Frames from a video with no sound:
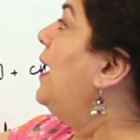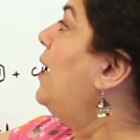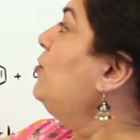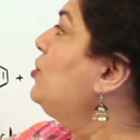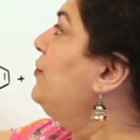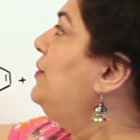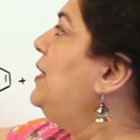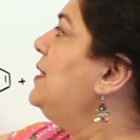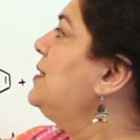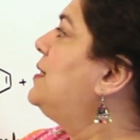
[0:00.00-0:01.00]
Out of
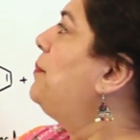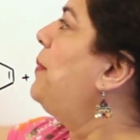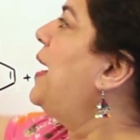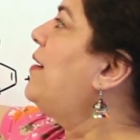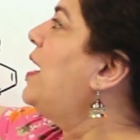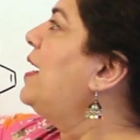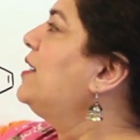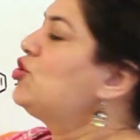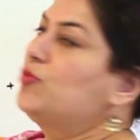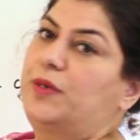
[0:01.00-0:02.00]
these, the
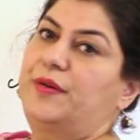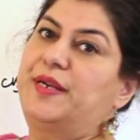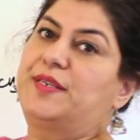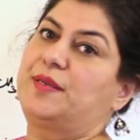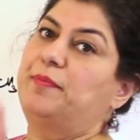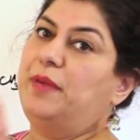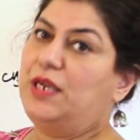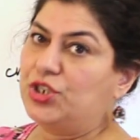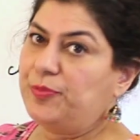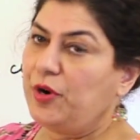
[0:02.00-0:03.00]
paraisomer is the
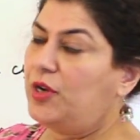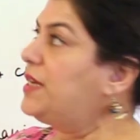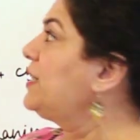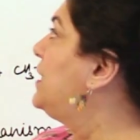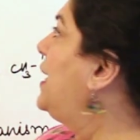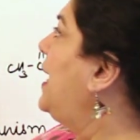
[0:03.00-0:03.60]
major product